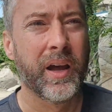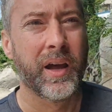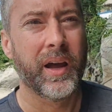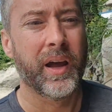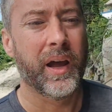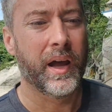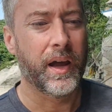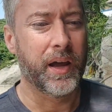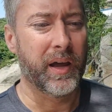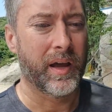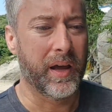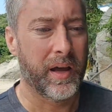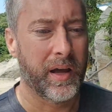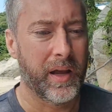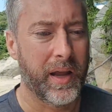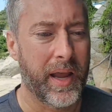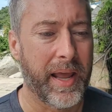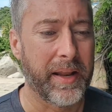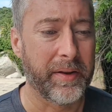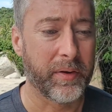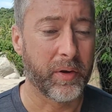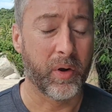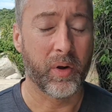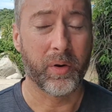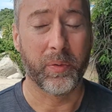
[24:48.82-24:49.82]

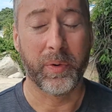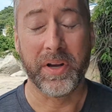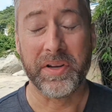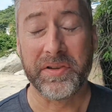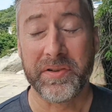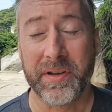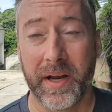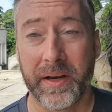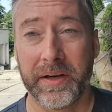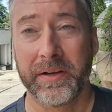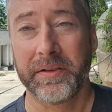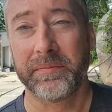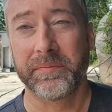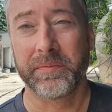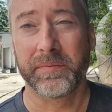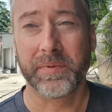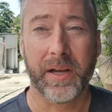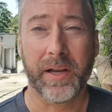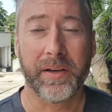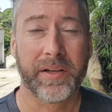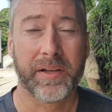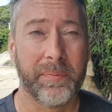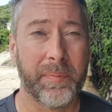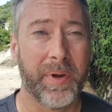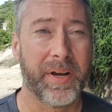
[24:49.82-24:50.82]
and the whole reason
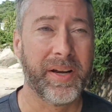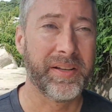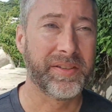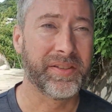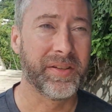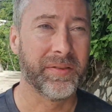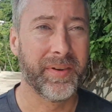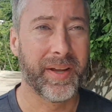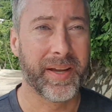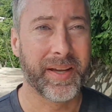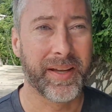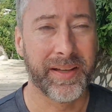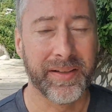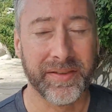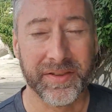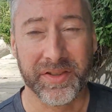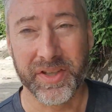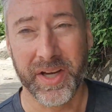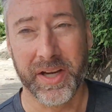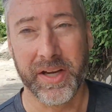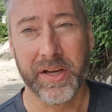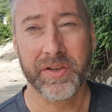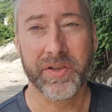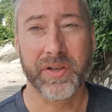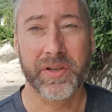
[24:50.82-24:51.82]
I committed to making
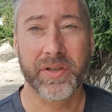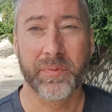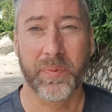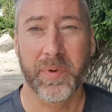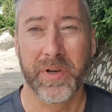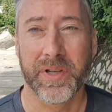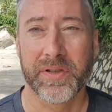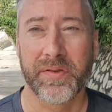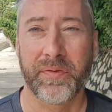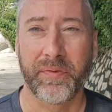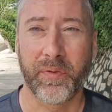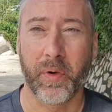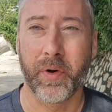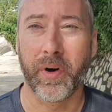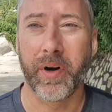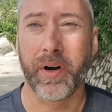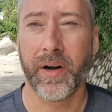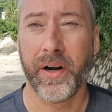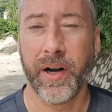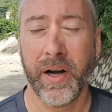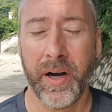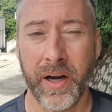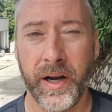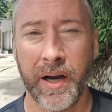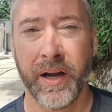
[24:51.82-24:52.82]
changes was
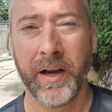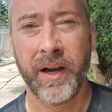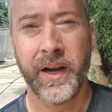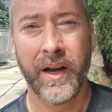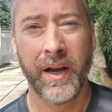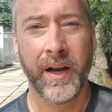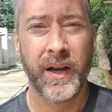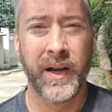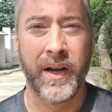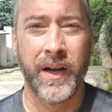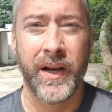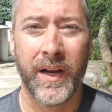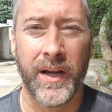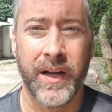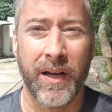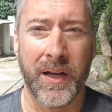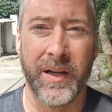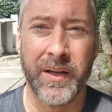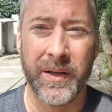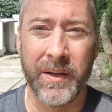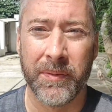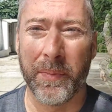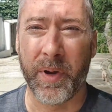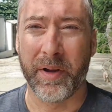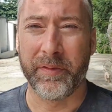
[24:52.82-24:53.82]
for
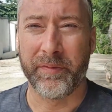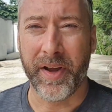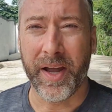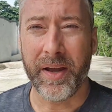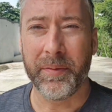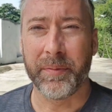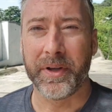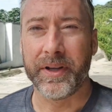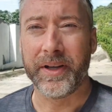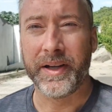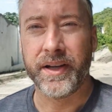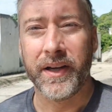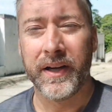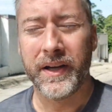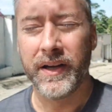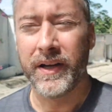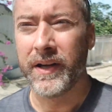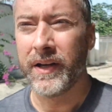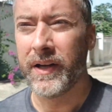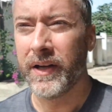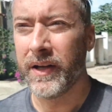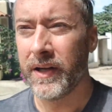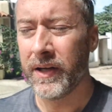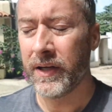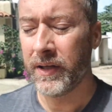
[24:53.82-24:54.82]
my family.
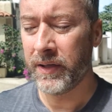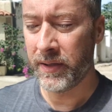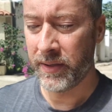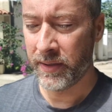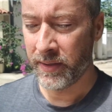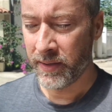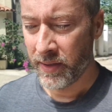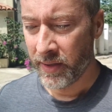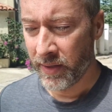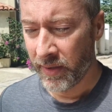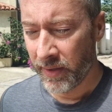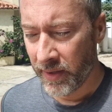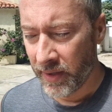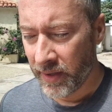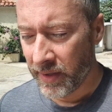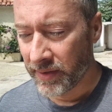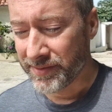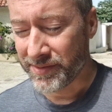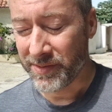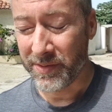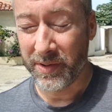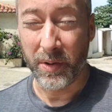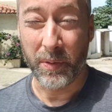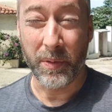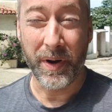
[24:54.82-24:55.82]

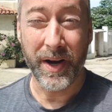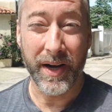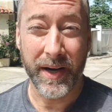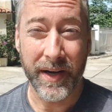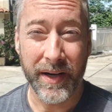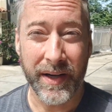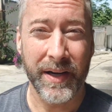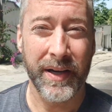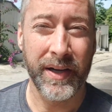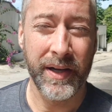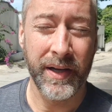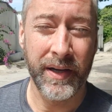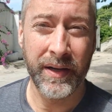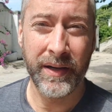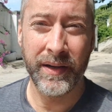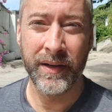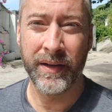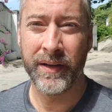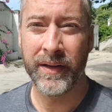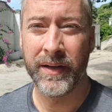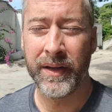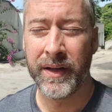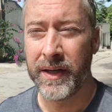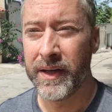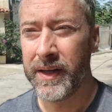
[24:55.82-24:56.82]
So in a way,
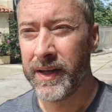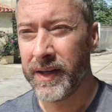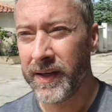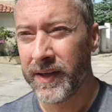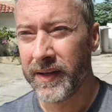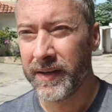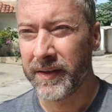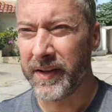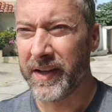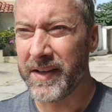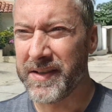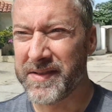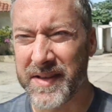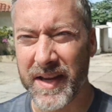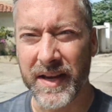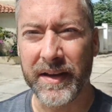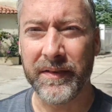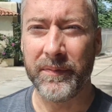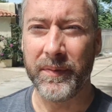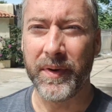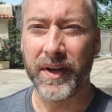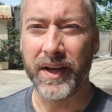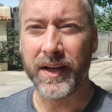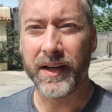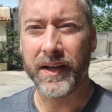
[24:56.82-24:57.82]
they saved
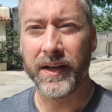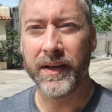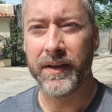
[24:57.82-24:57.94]
me.